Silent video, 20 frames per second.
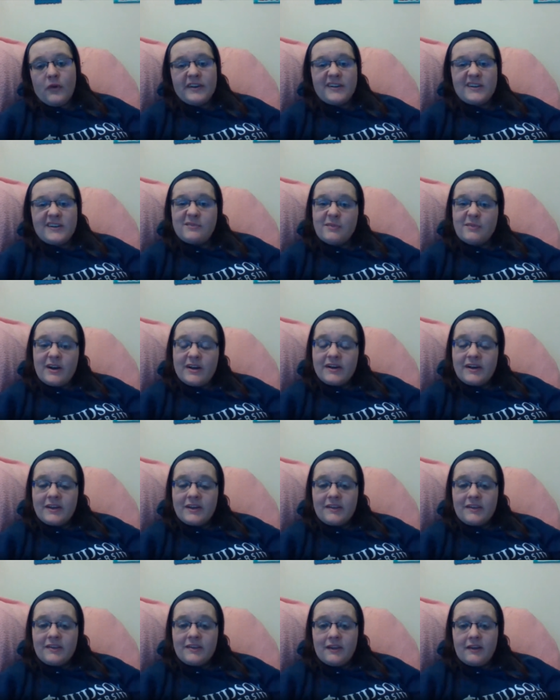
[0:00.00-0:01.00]
one to
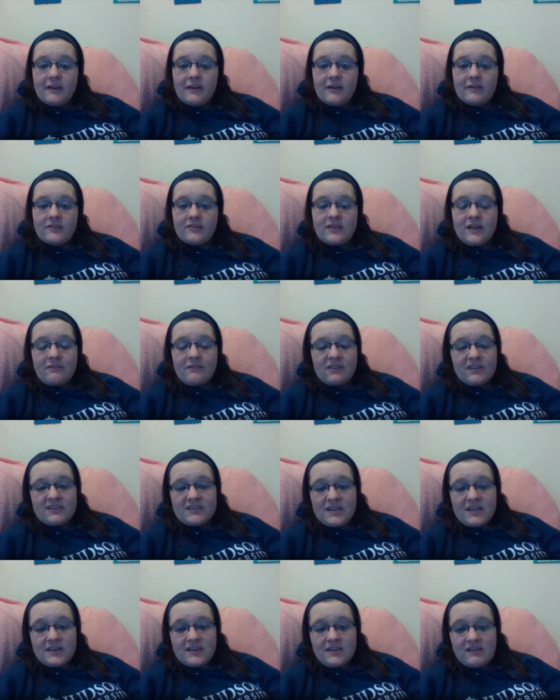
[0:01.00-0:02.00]
one in their self
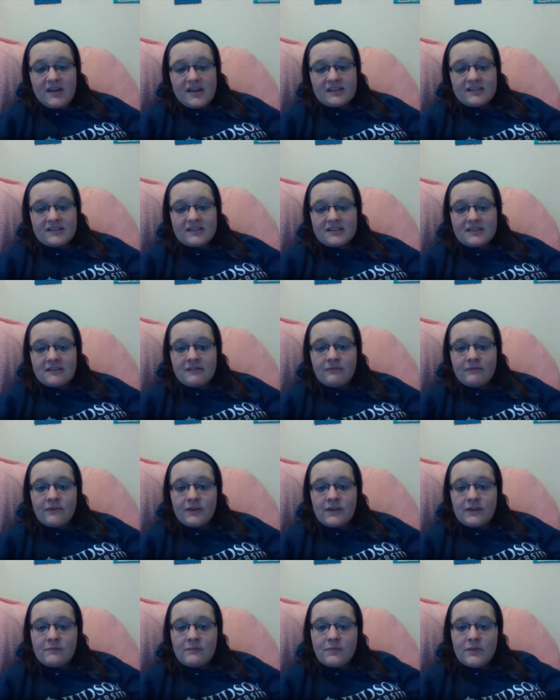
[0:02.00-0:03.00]
contained classes
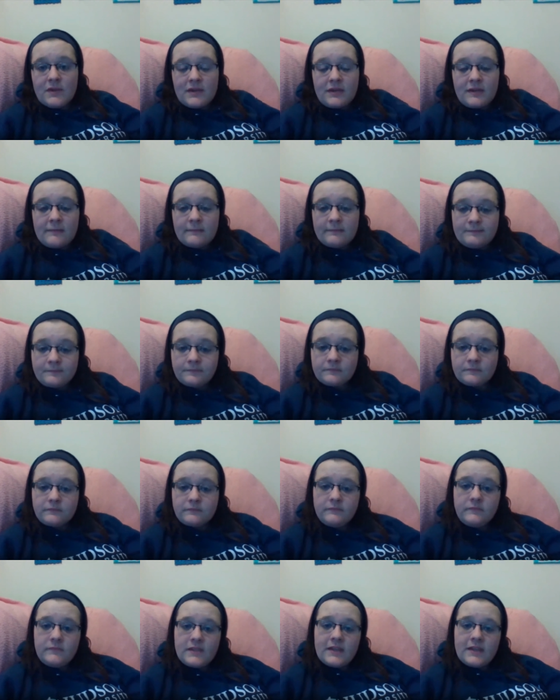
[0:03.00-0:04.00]
if need be.
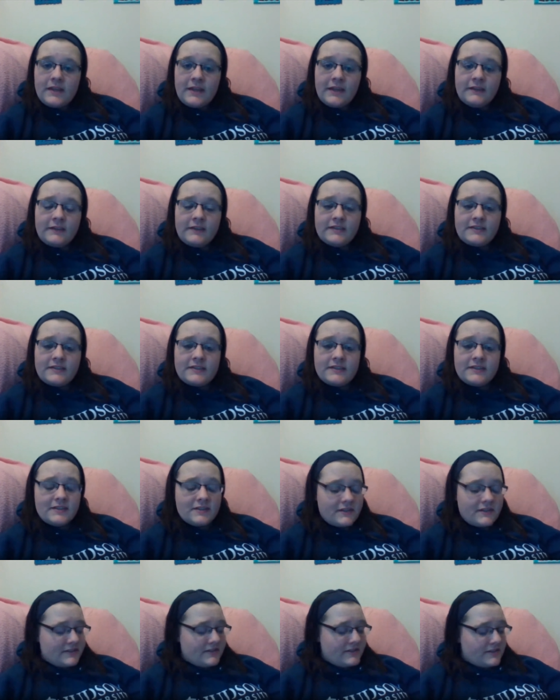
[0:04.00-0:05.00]
And the
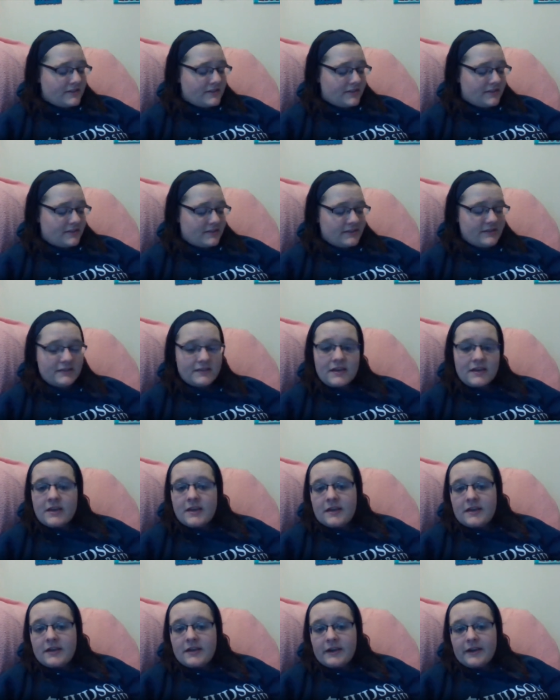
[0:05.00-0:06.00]
teaching assistants
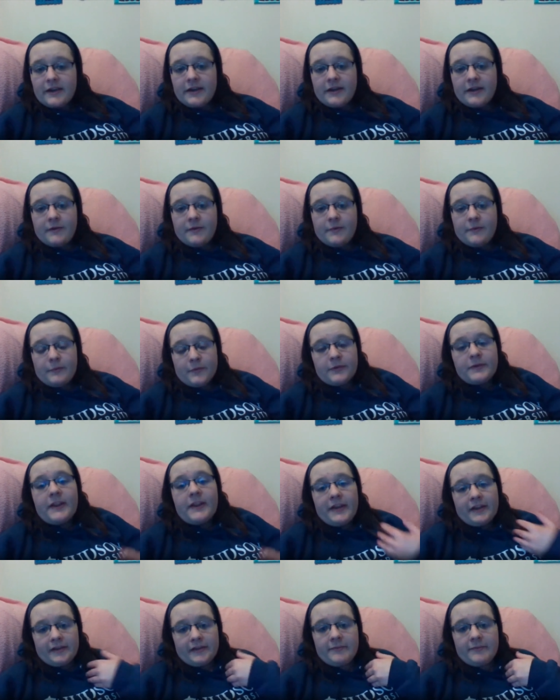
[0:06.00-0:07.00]
uh,
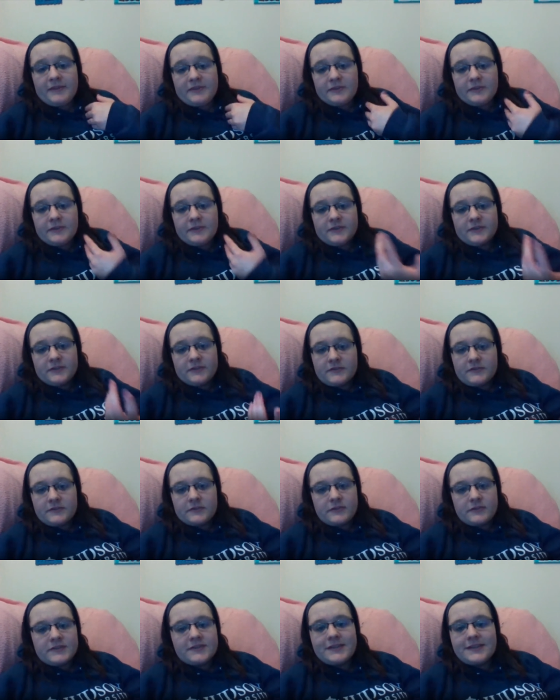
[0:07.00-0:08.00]
would likely be traditional
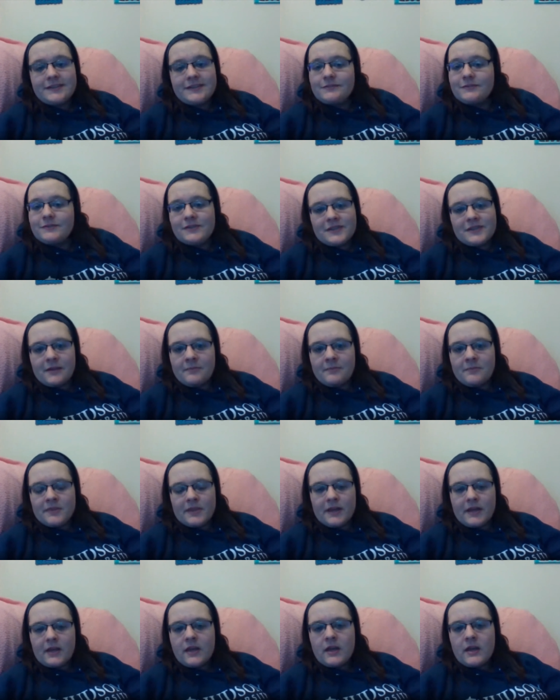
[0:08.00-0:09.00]
students. They do the same
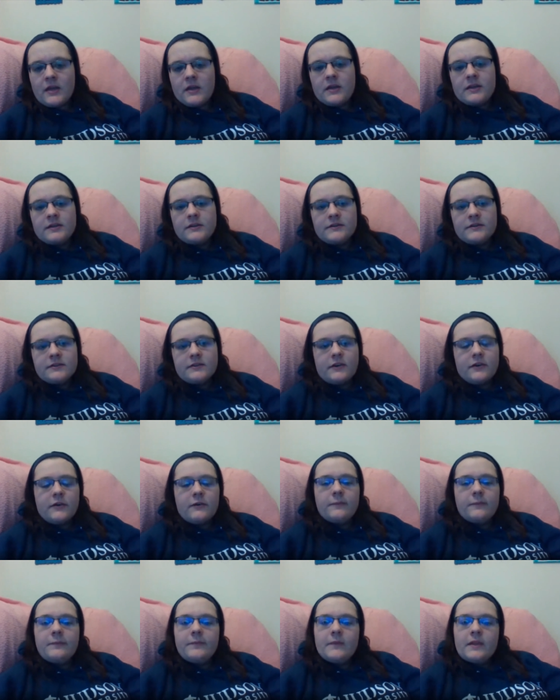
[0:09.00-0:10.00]
thing.
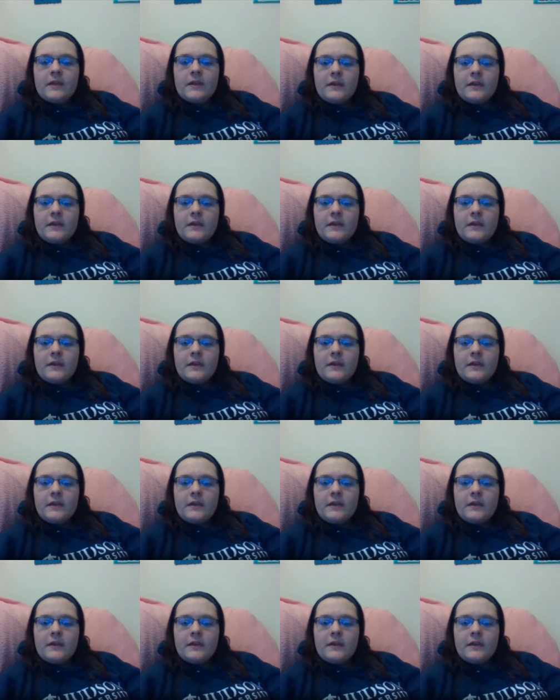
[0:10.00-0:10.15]
So